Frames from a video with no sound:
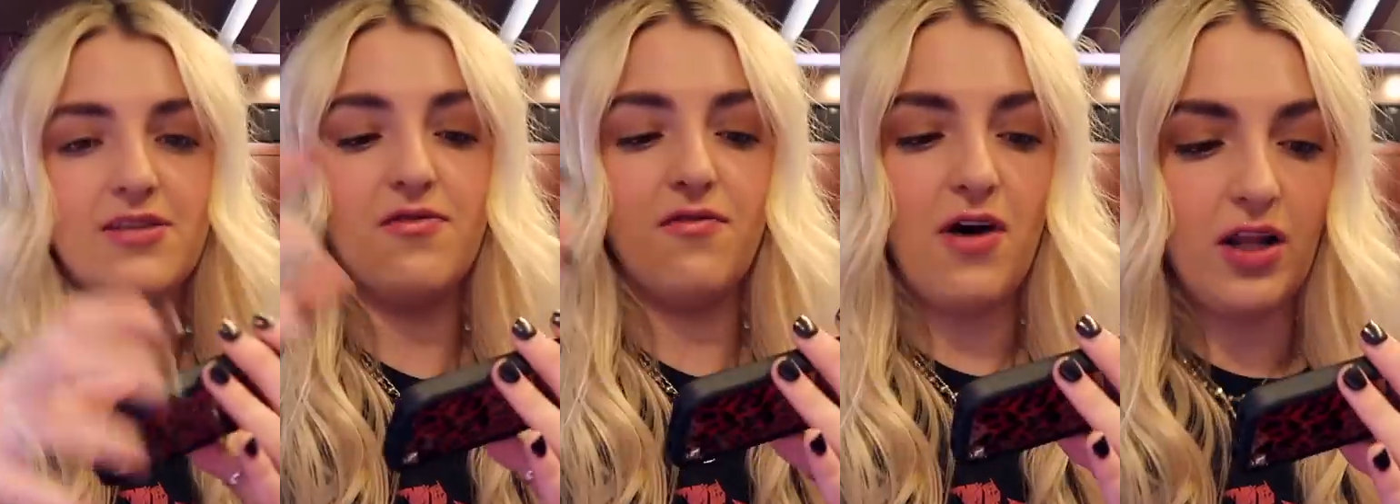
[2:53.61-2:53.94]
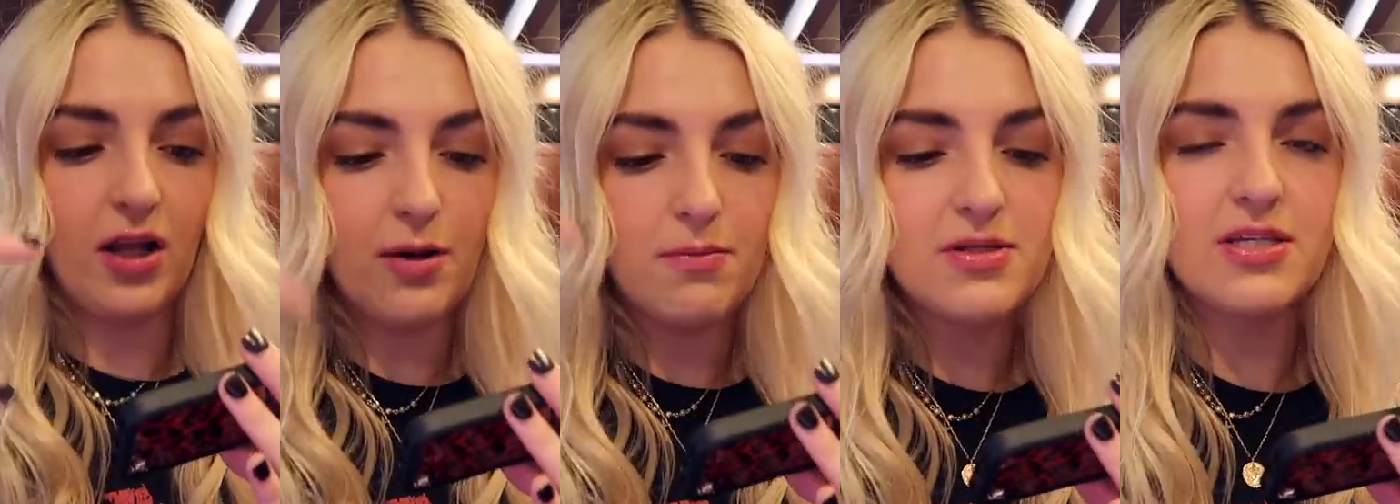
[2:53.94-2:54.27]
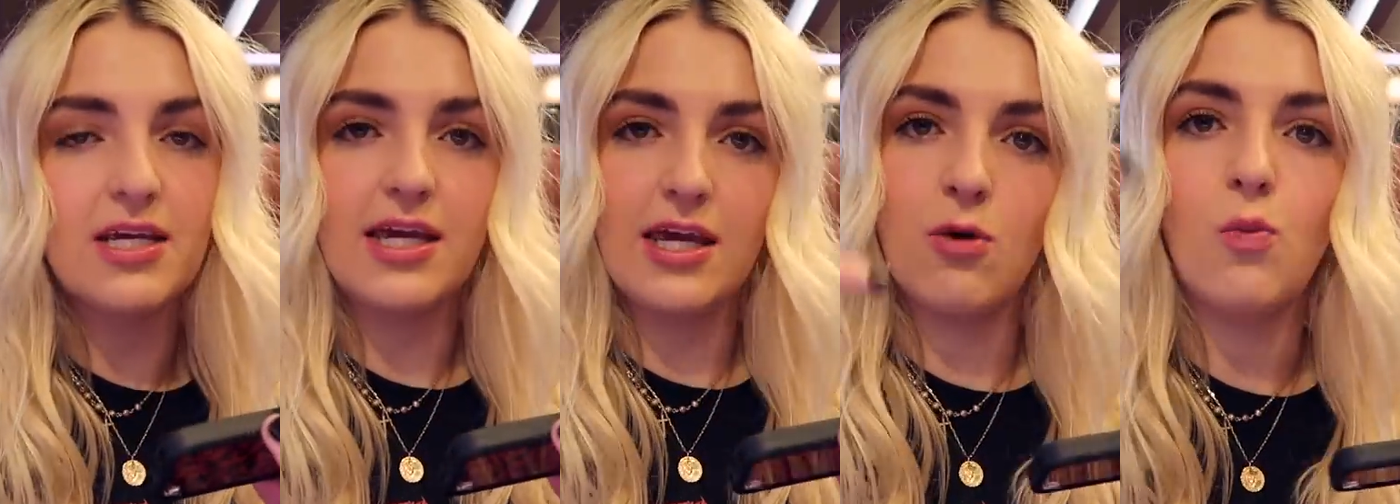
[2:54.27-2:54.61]
it develops
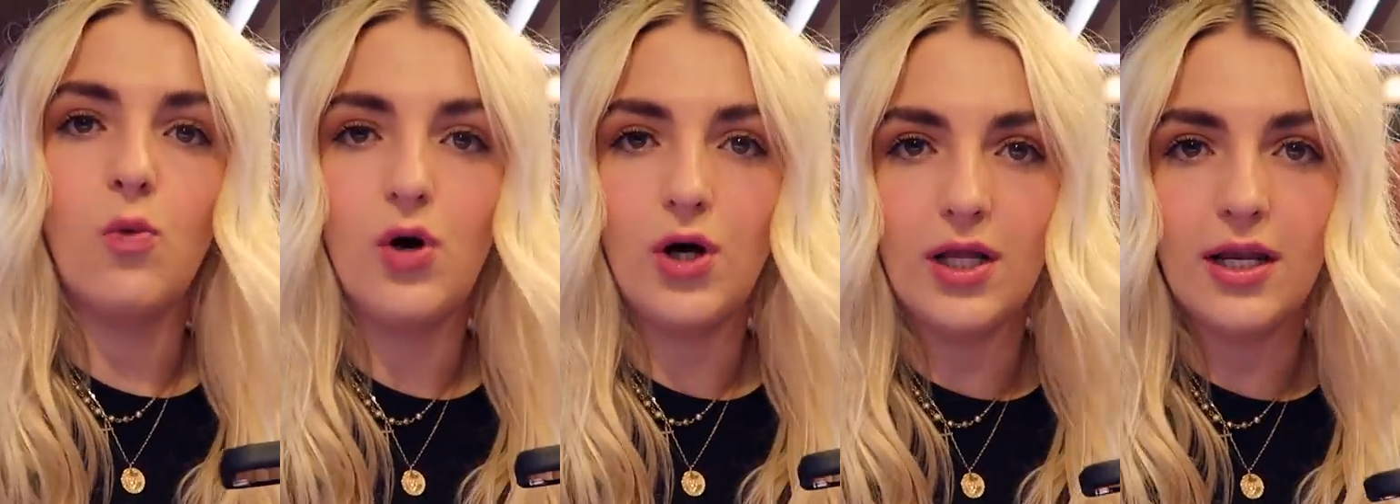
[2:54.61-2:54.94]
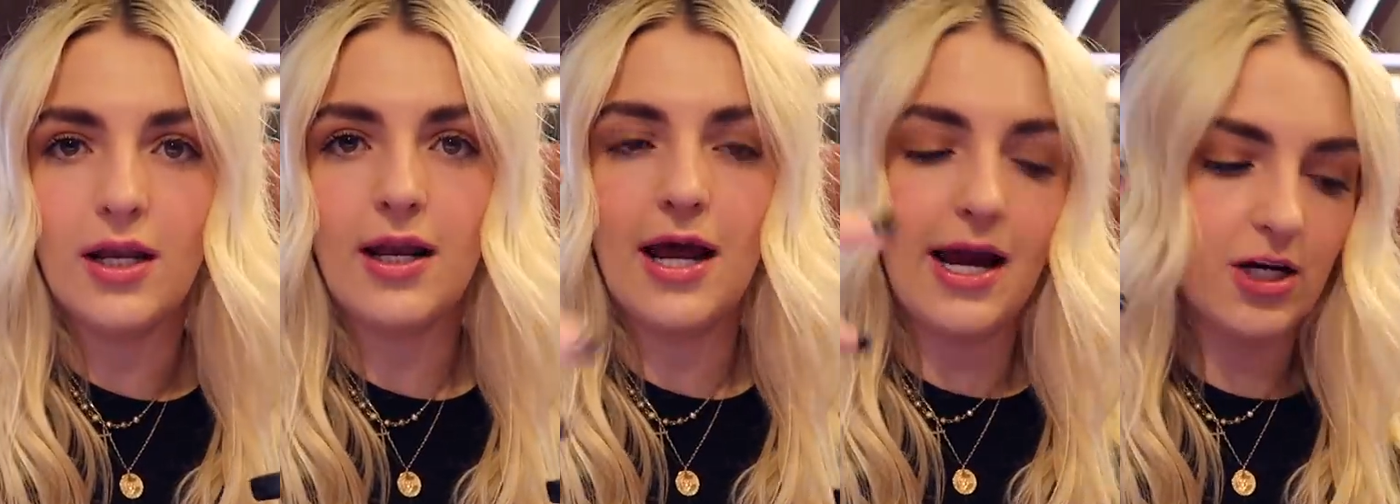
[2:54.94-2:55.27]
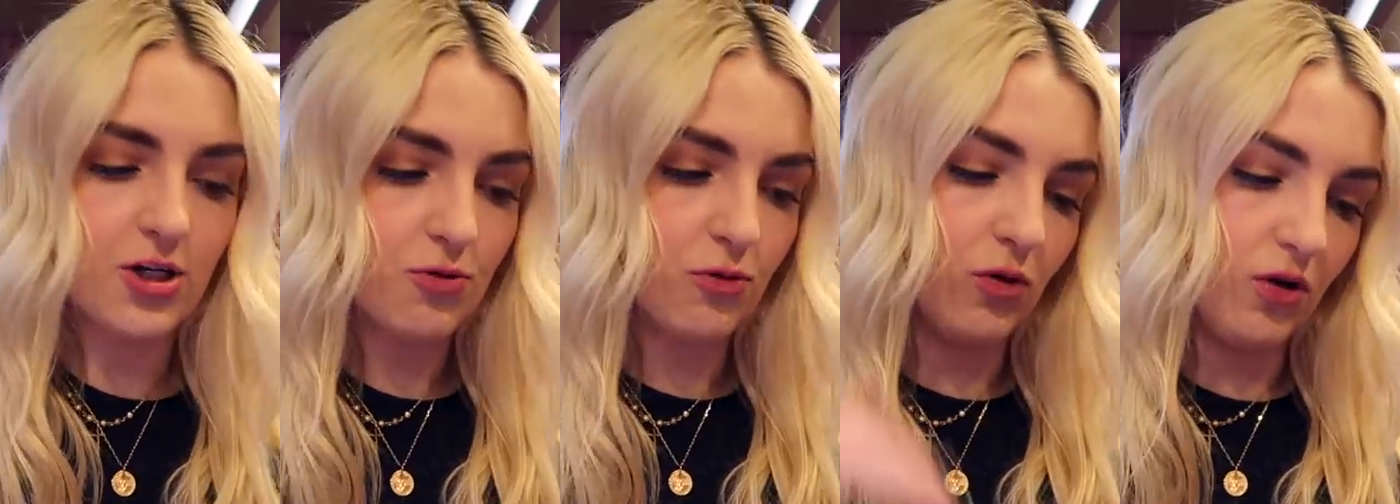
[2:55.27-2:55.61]
like it would an
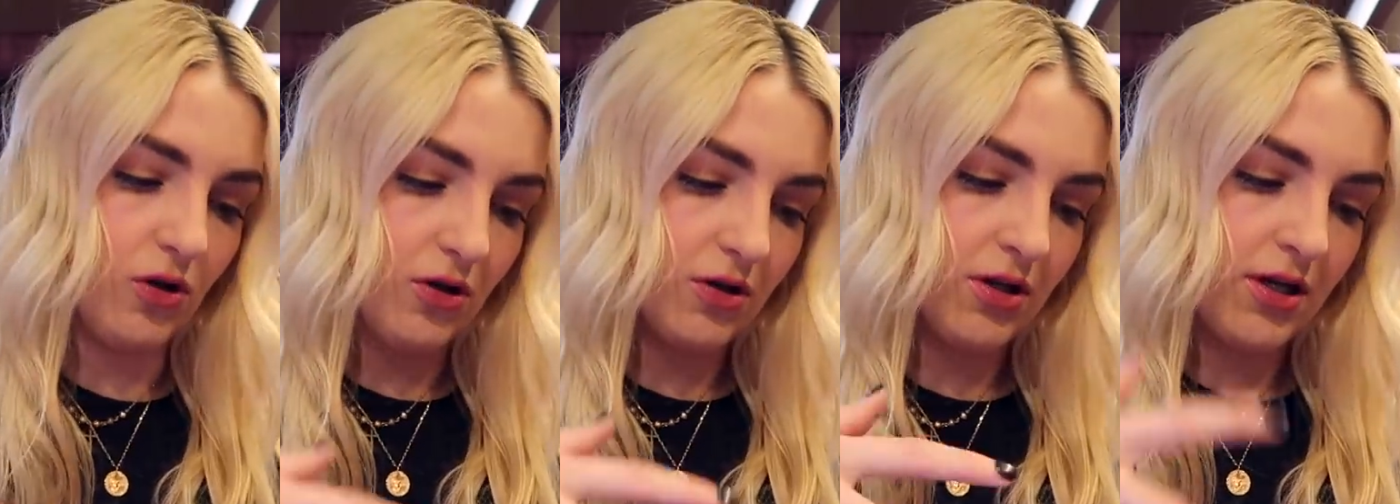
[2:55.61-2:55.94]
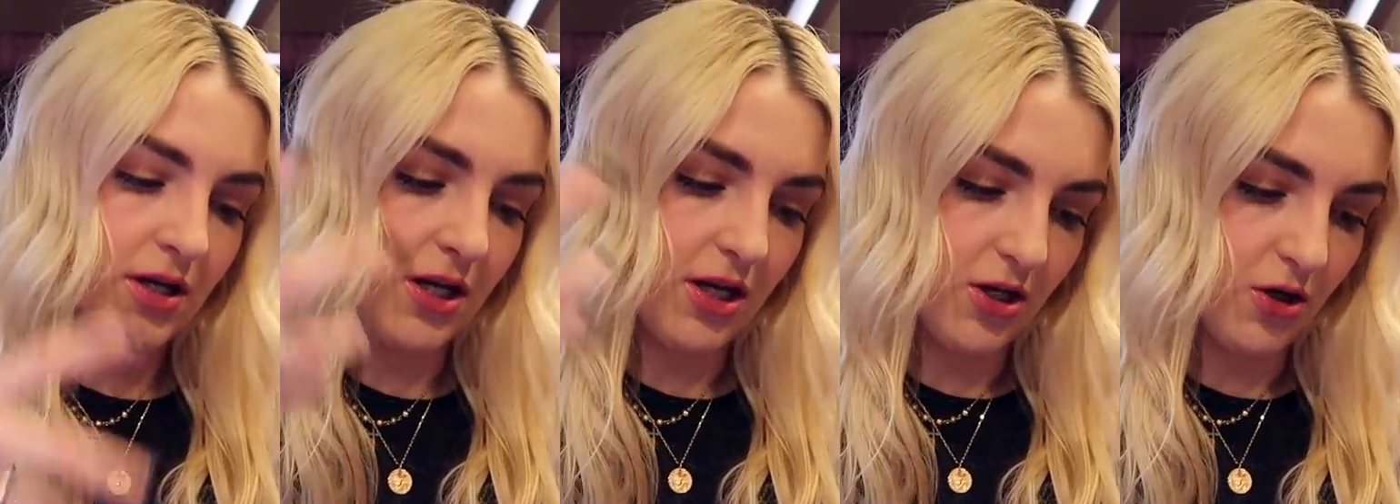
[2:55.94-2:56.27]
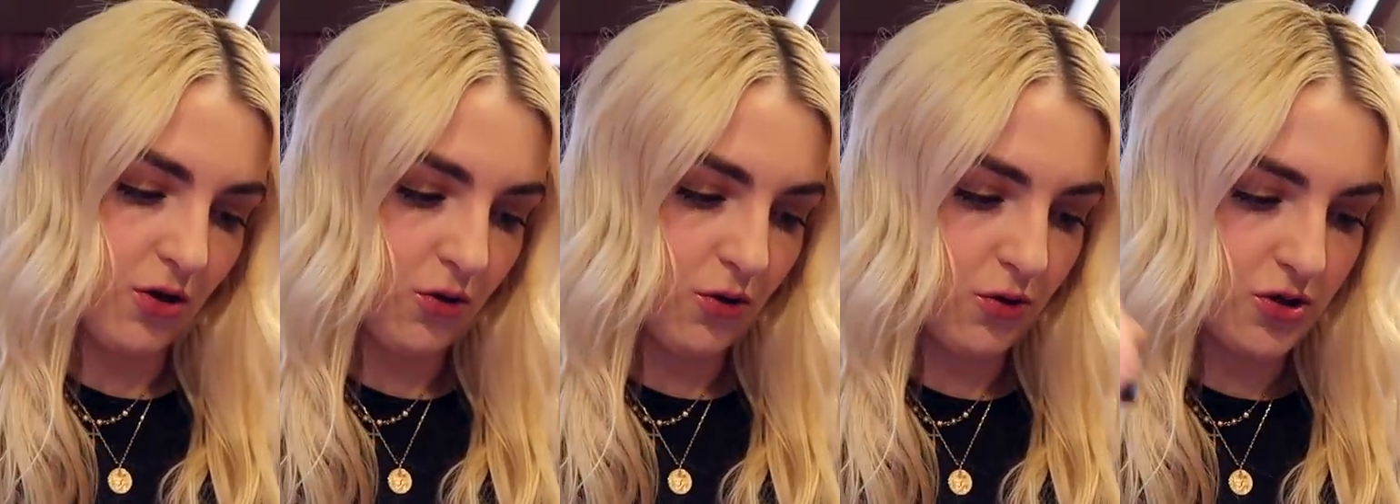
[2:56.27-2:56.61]
actual, you
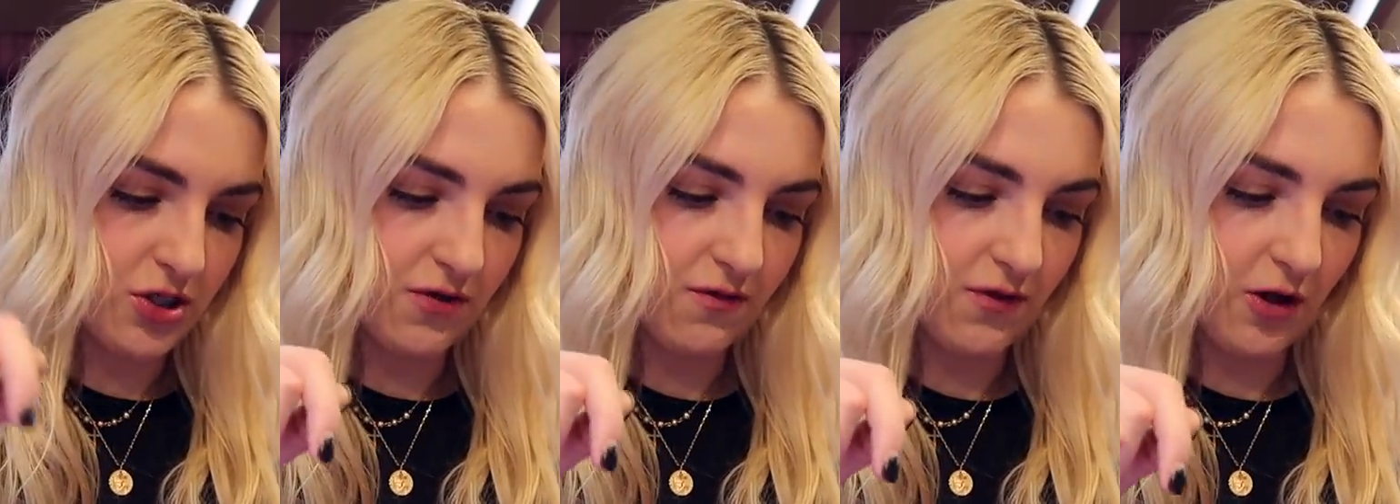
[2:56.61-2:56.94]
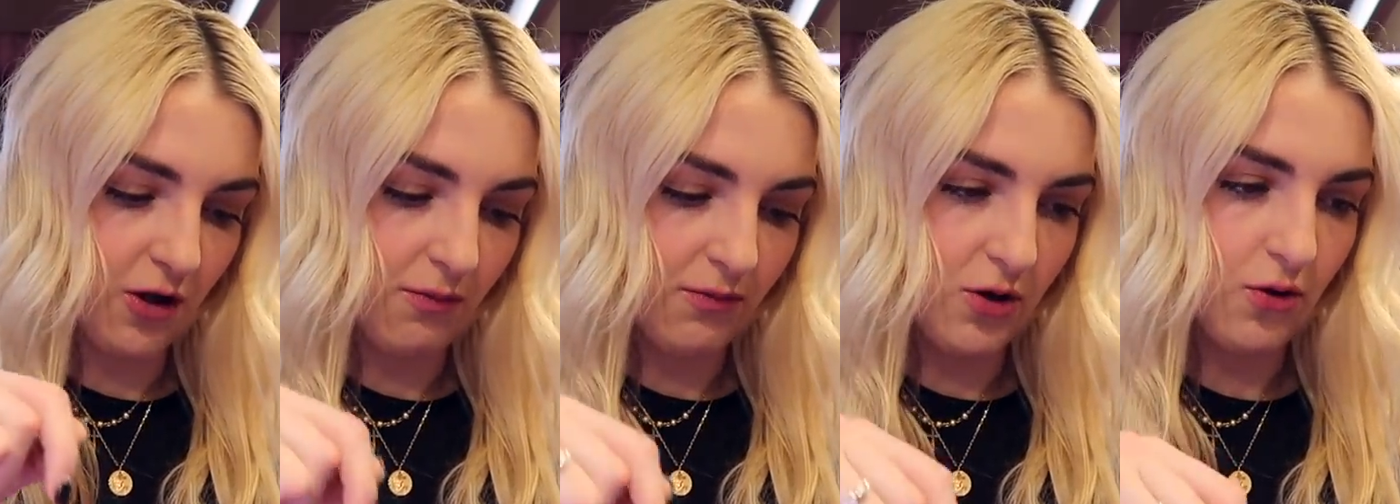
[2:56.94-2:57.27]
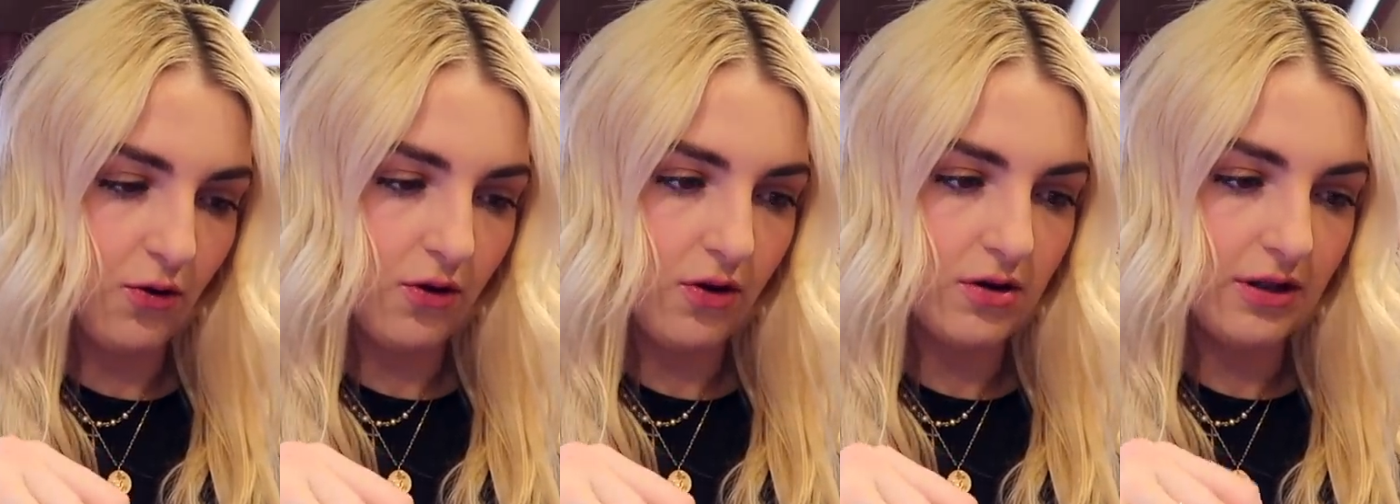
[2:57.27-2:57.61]
know, Fuji film. You
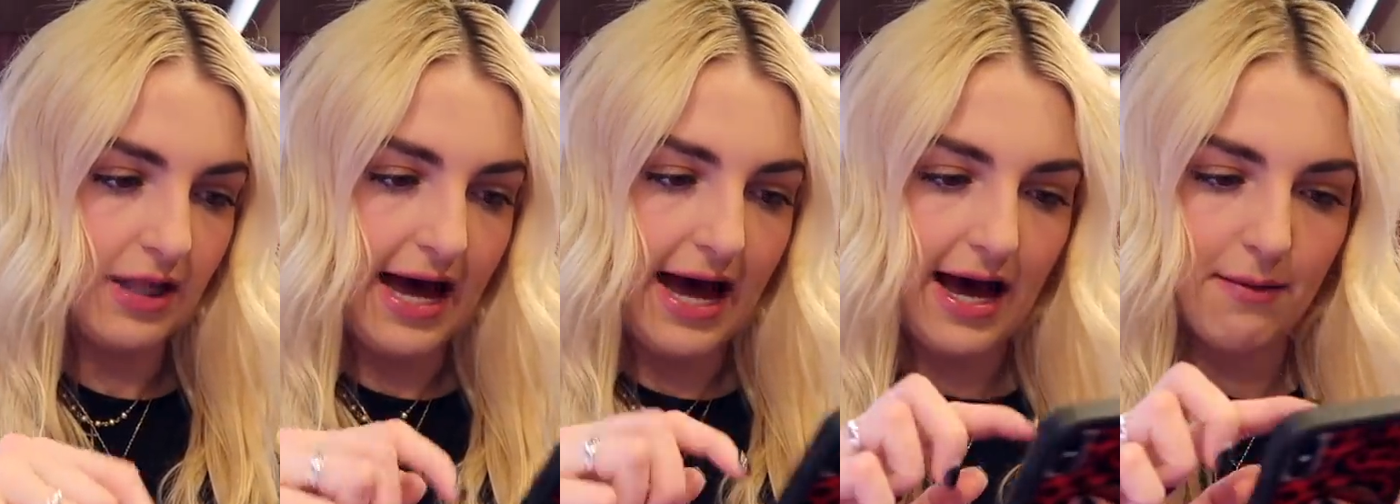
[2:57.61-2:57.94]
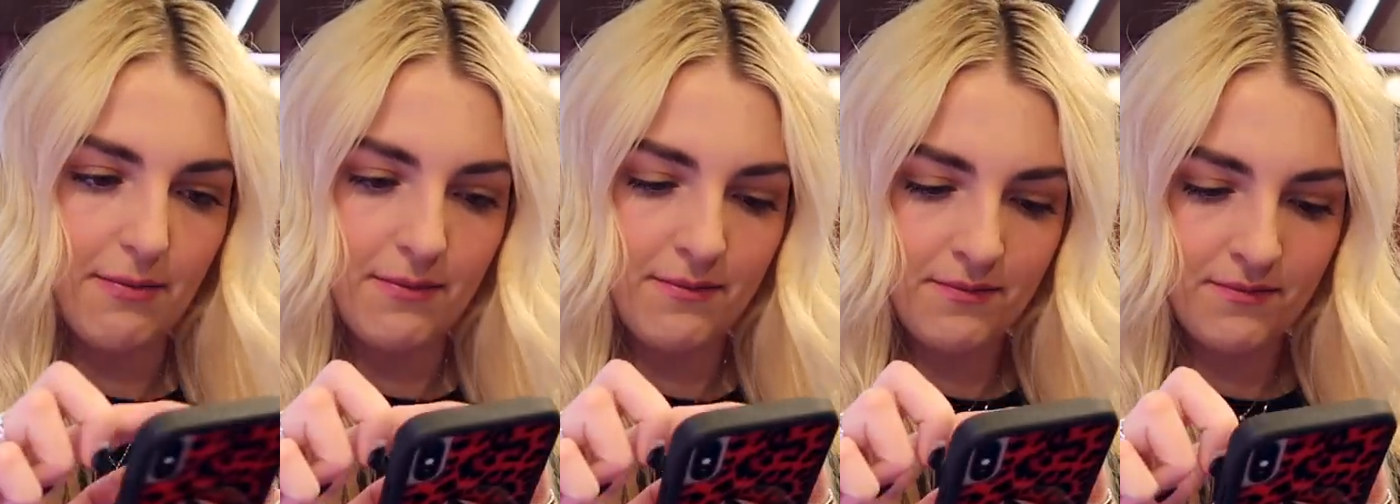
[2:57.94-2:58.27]
go to the lab